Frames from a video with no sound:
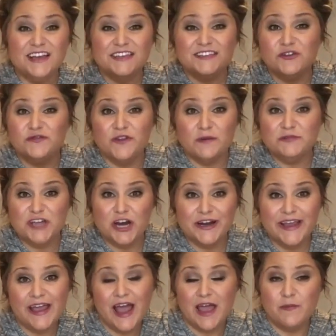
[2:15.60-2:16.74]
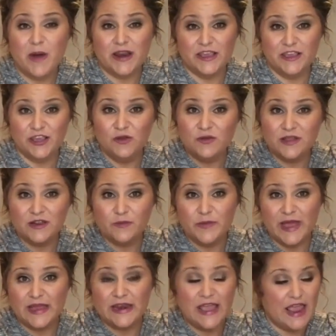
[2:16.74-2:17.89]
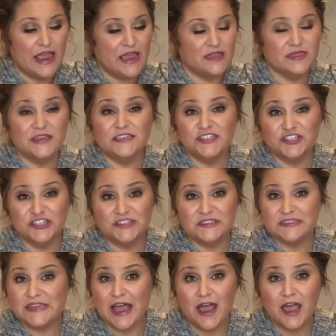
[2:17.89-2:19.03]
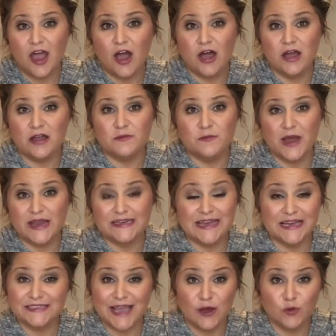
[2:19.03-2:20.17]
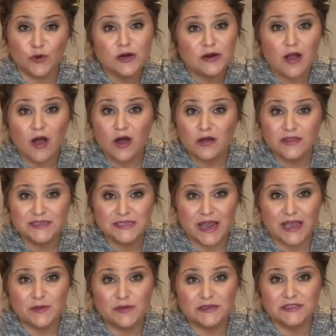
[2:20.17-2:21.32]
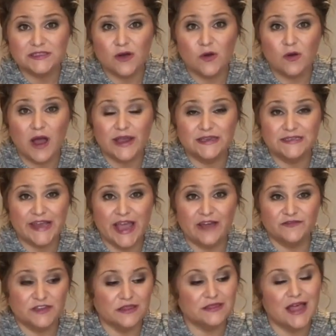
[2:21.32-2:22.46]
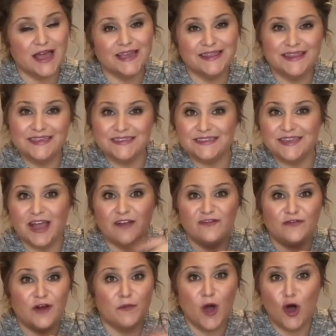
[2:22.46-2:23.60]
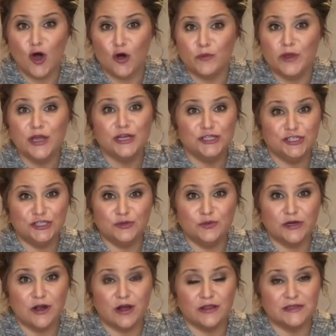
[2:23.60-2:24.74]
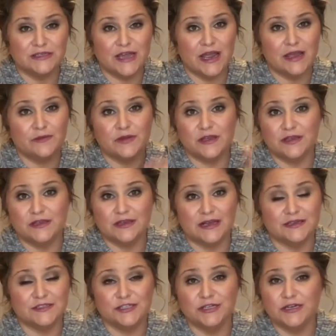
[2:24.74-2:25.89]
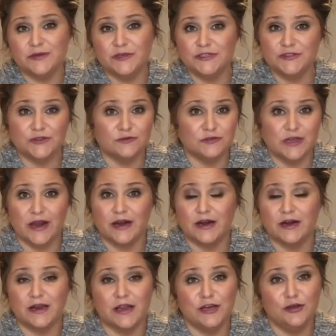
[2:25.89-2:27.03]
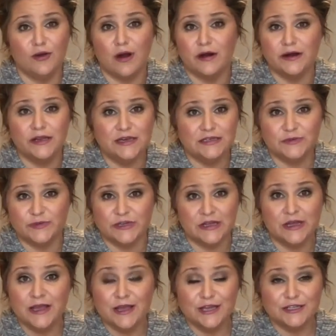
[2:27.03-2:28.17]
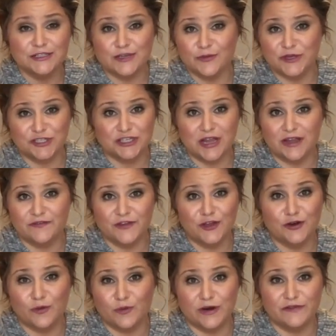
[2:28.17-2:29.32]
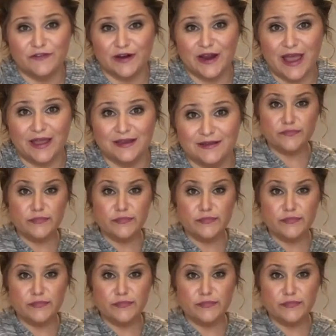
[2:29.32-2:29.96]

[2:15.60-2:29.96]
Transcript: So from Target, I bought a cute little bin, and this just sat on my desk at work all the time. So I didn't have to lug this stuff from home to work all the time, because you're gonna be so tired and you already need to bring so much stuff you don't wanna forget.